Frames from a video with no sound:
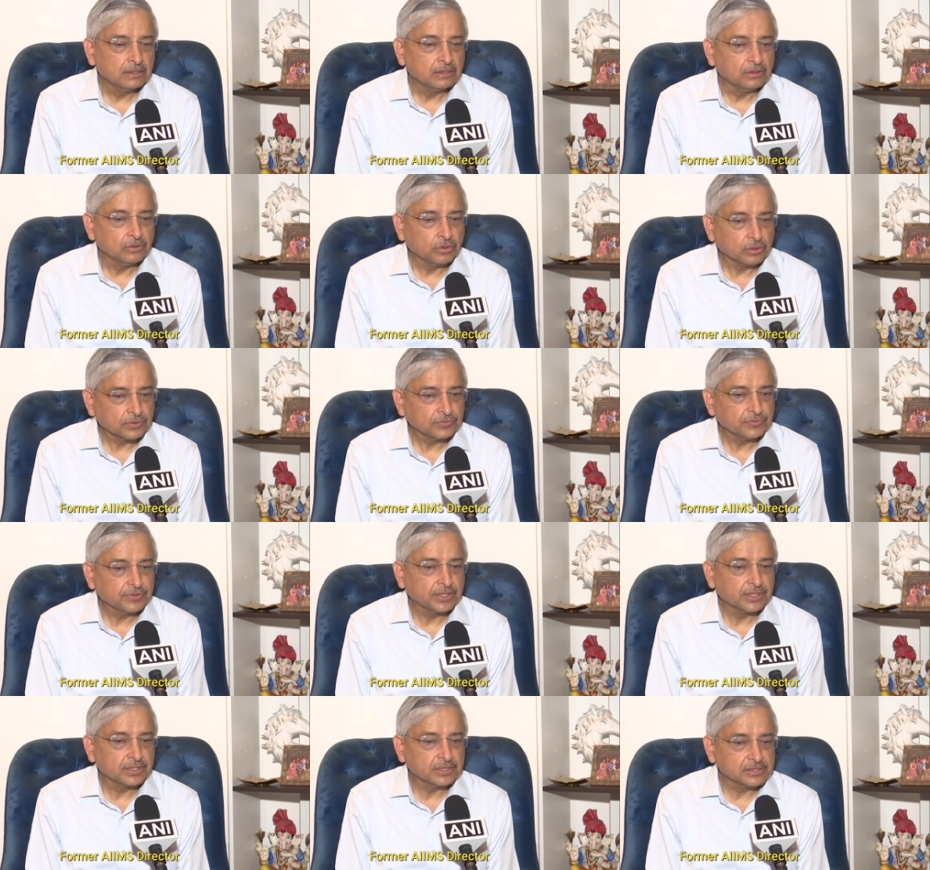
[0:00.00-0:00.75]
Lot
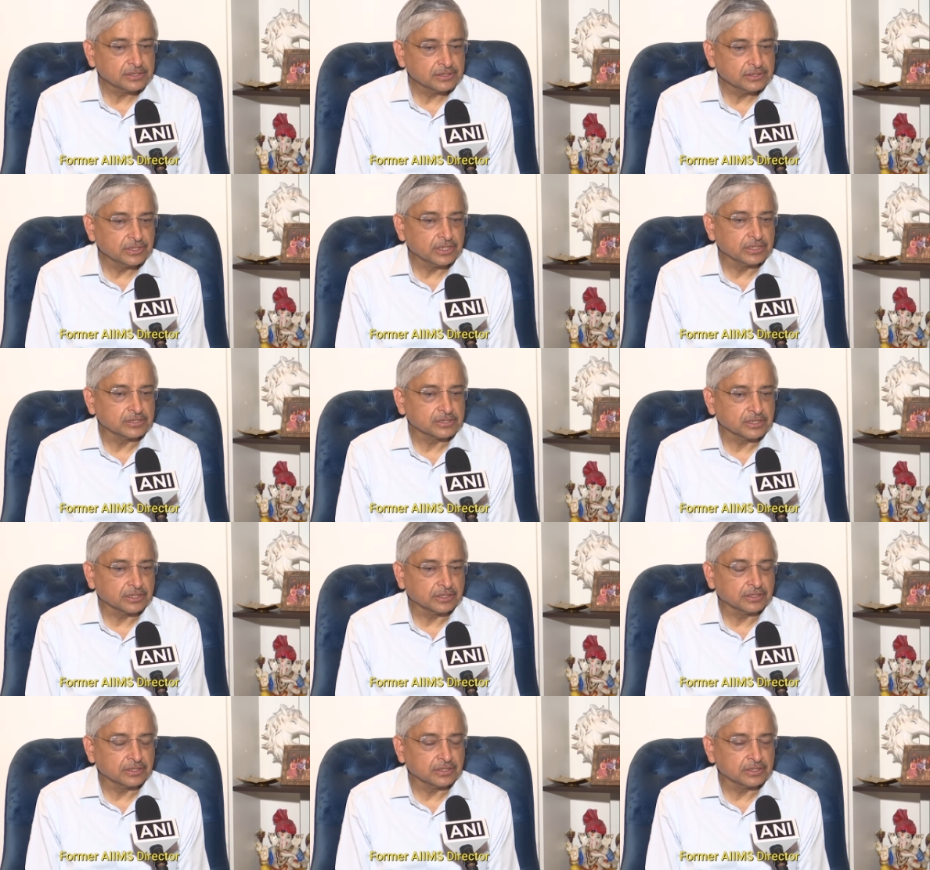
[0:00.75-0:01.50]
of data suggests,
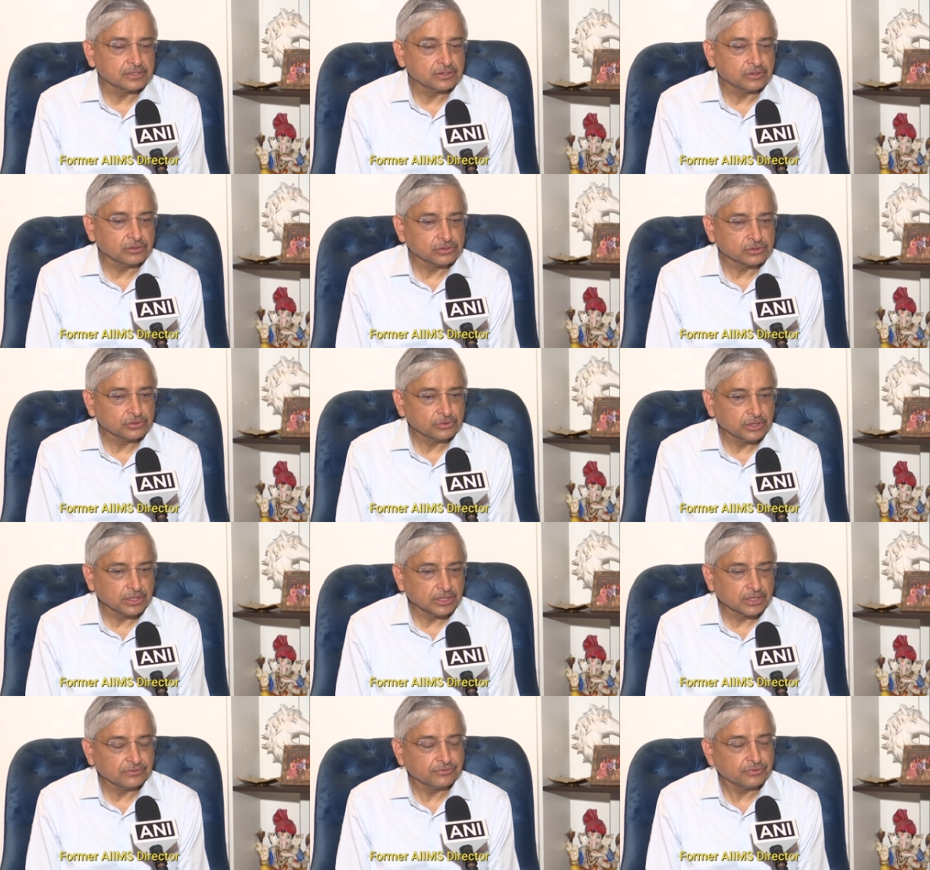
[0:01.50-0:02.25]
and there is also
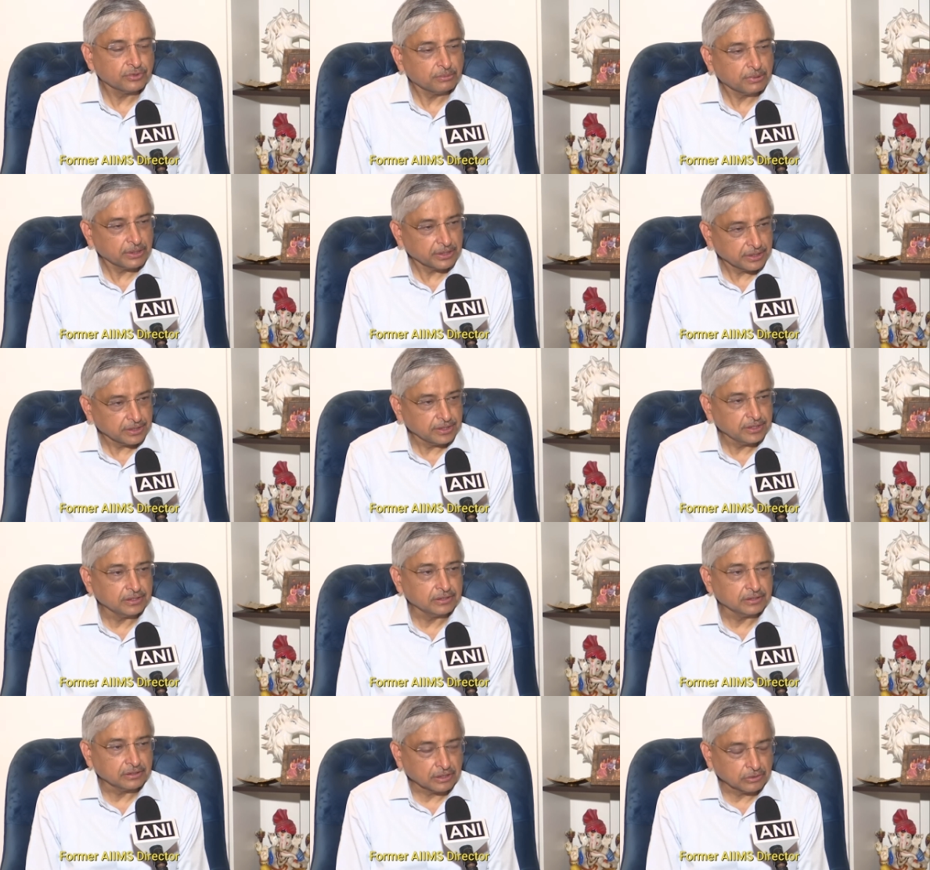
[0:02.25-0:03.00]
data from our
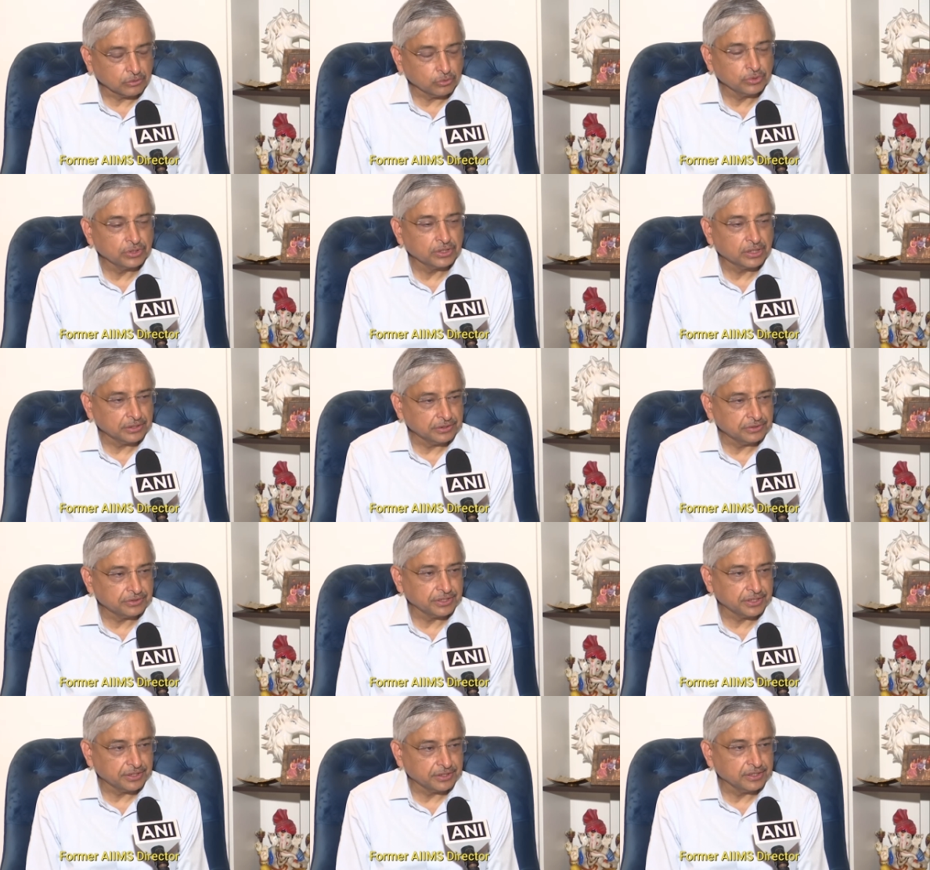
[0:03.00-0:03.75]
own
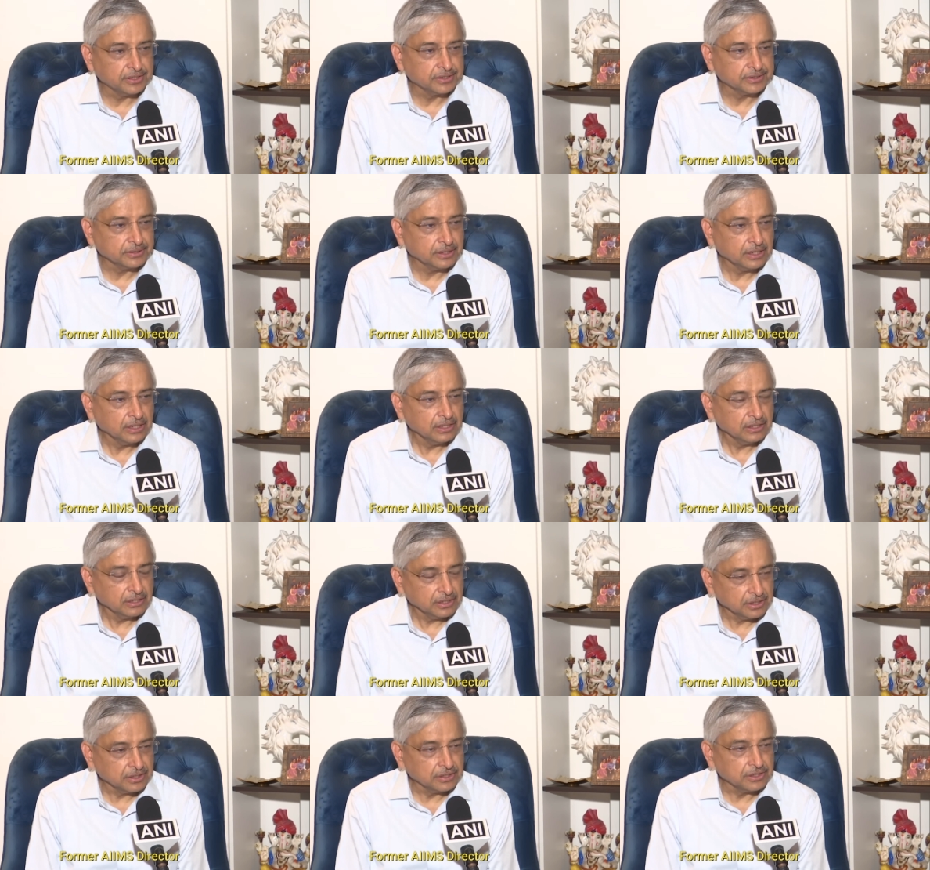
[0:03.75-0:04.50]
country, India,
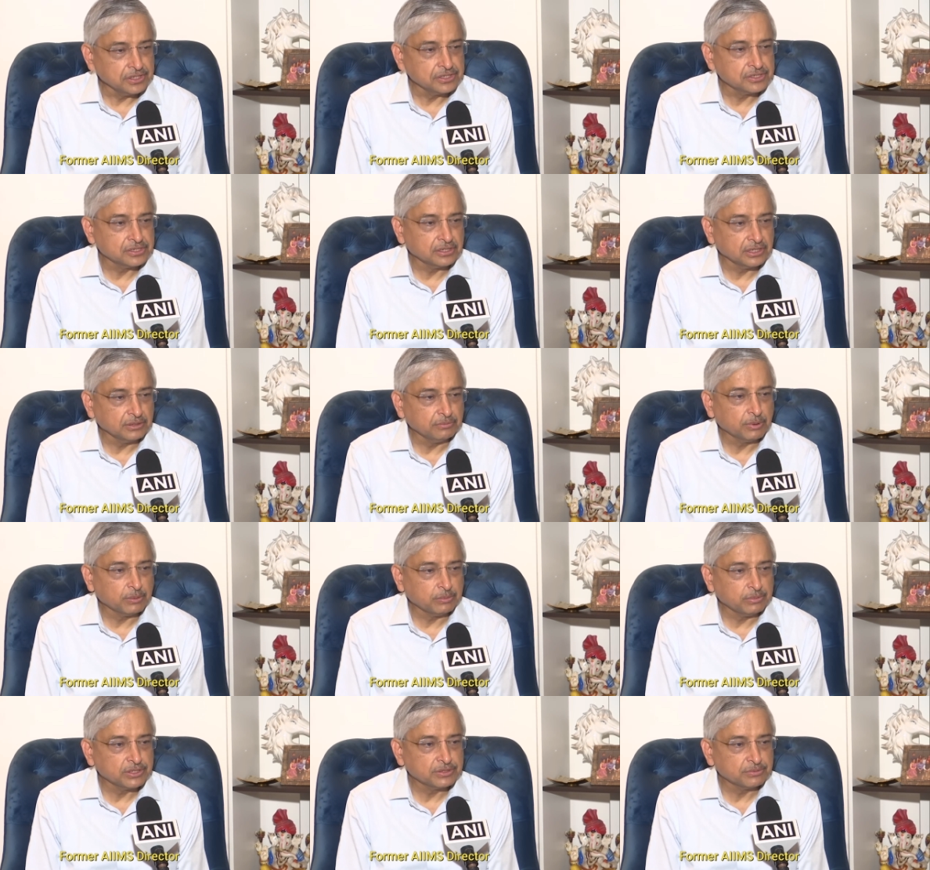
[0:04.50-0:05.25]
in a recently
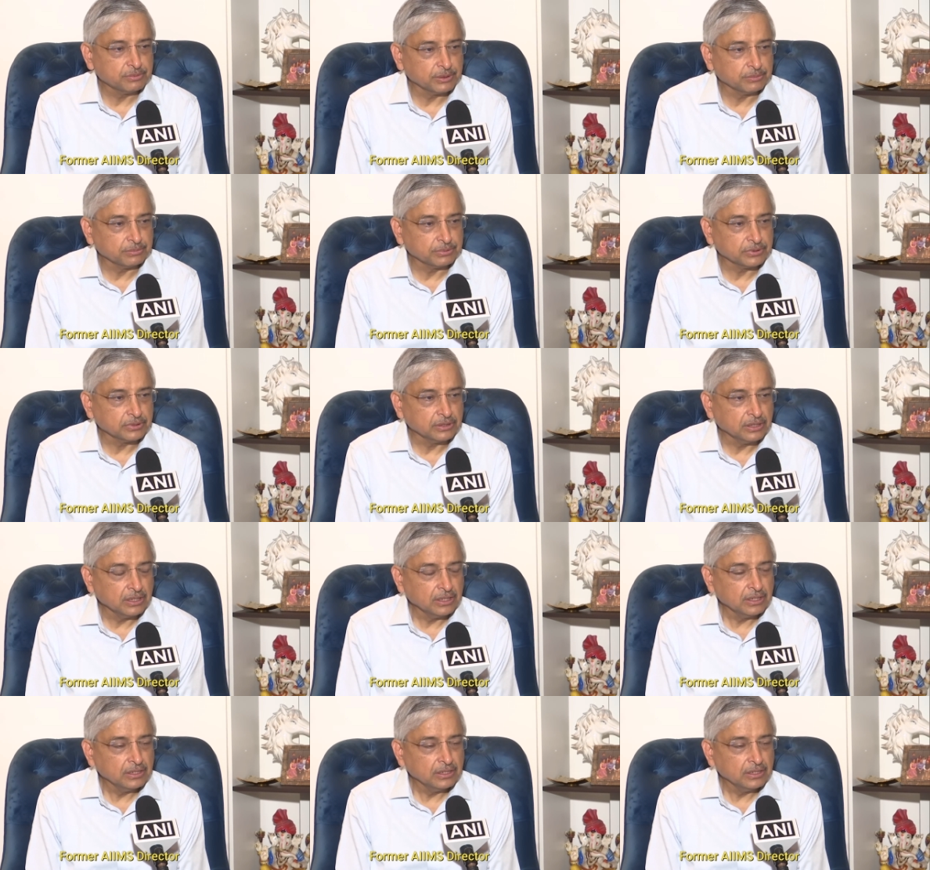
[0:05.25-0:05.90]
published paper,